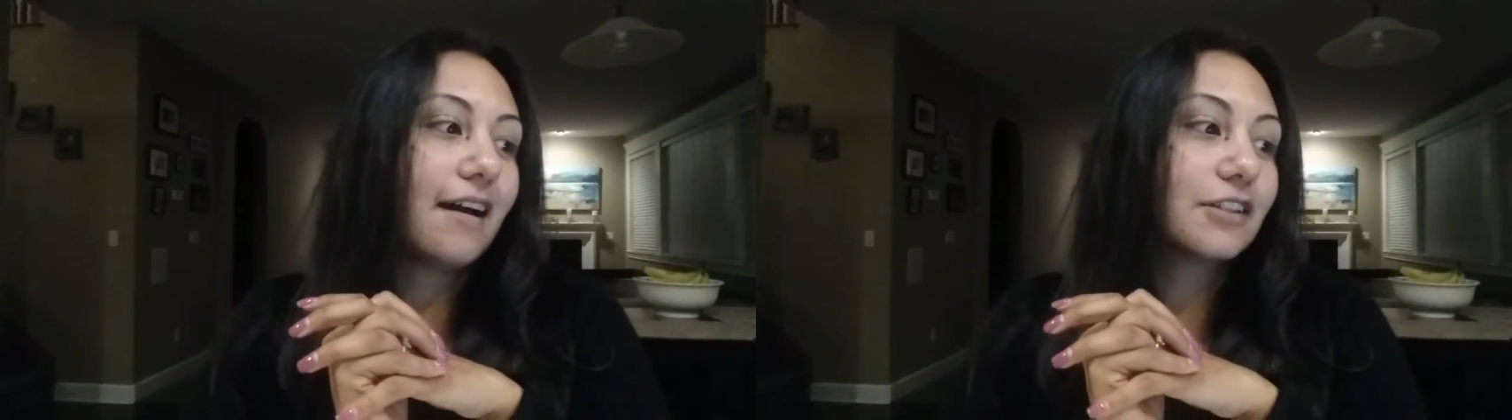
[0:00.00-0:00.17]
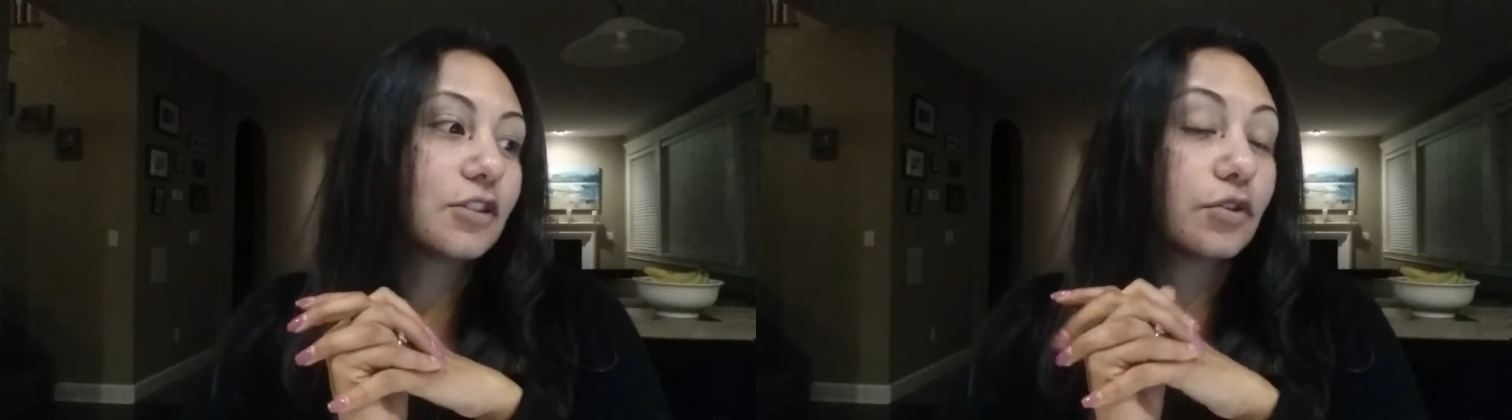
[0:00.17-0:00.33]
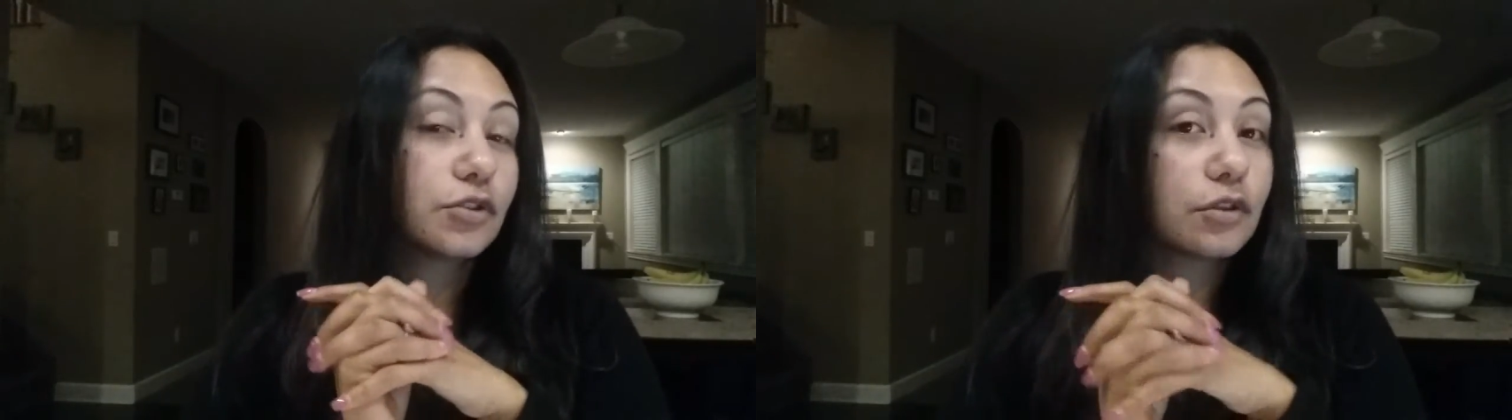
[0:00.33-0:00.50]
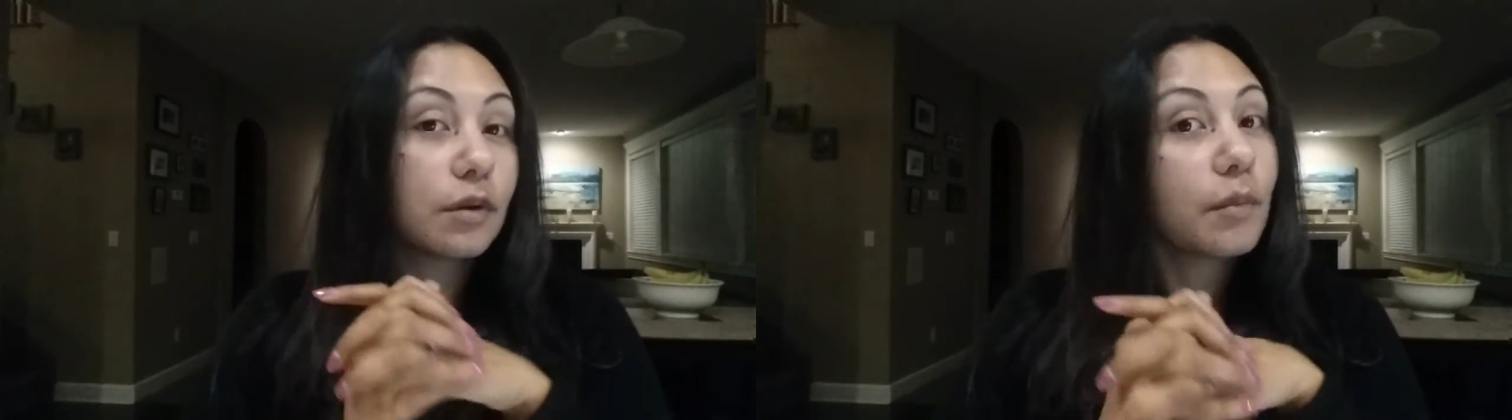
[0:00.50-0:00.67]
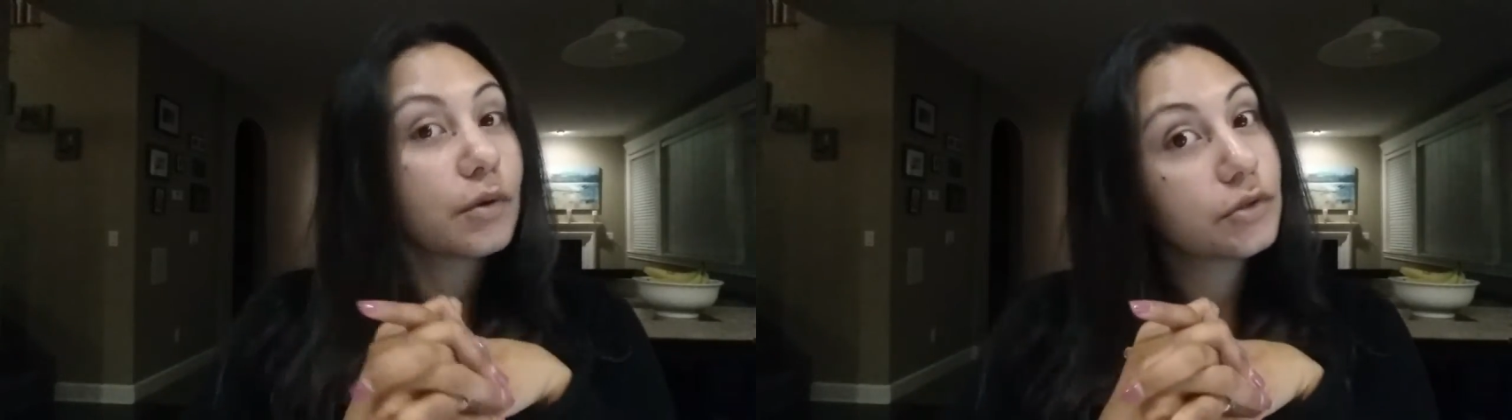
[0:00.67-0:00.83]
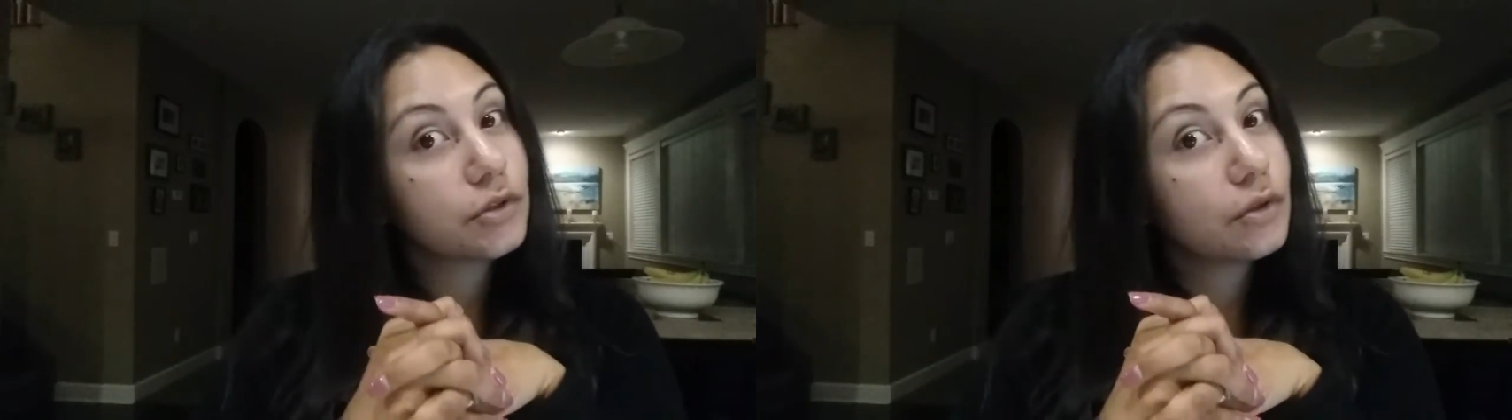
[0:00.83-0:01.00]
social and
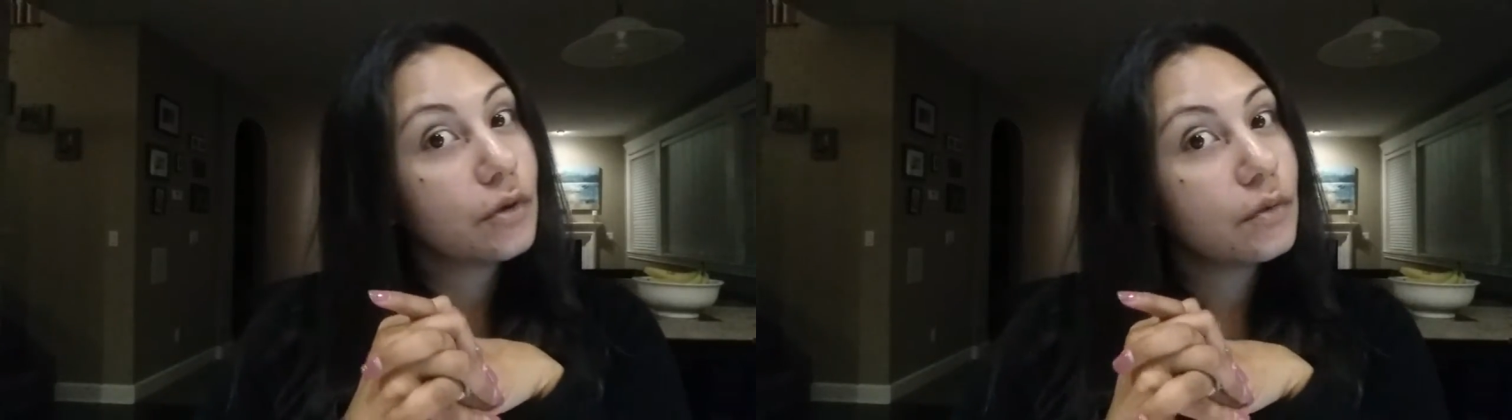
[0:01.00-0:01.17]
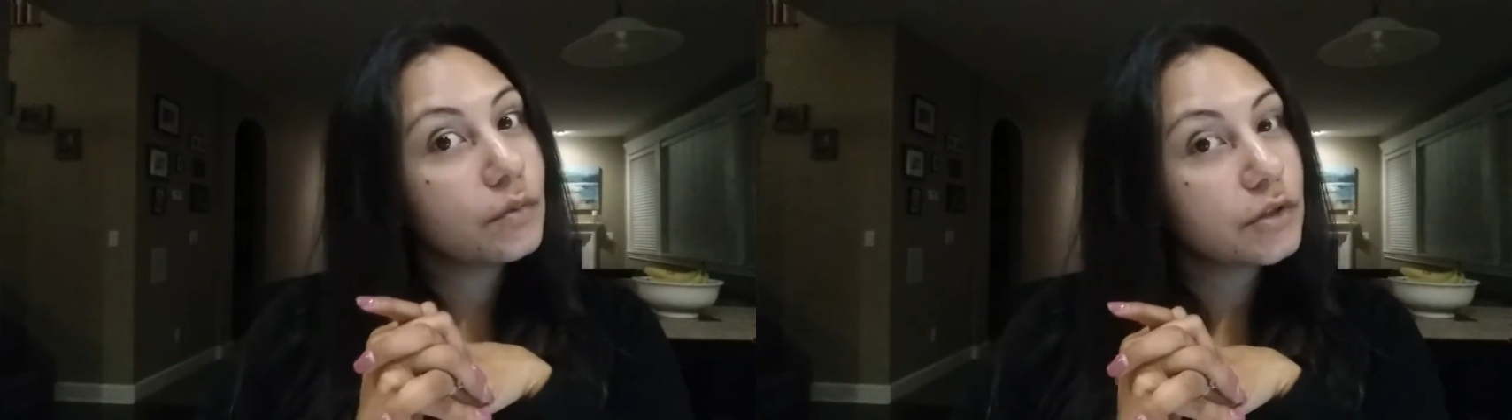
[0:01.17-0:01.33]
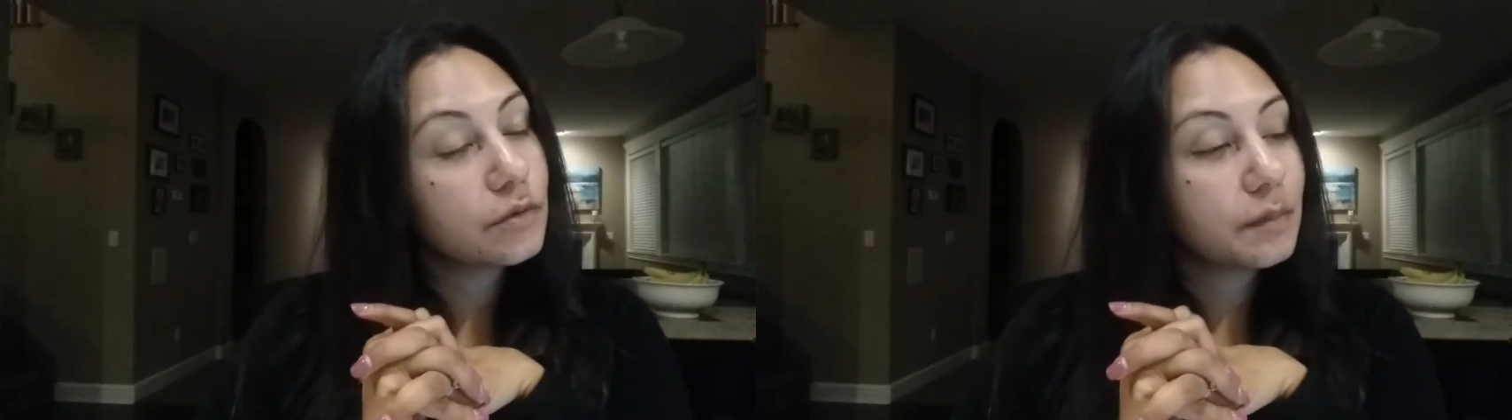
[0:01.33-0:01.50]
emotional, which